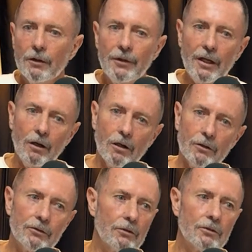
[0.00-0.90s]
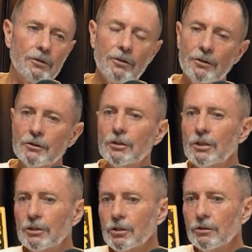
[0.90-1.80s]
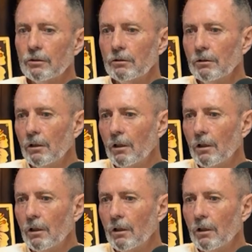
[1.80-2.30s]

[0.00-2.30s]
Then I'll do the traditional.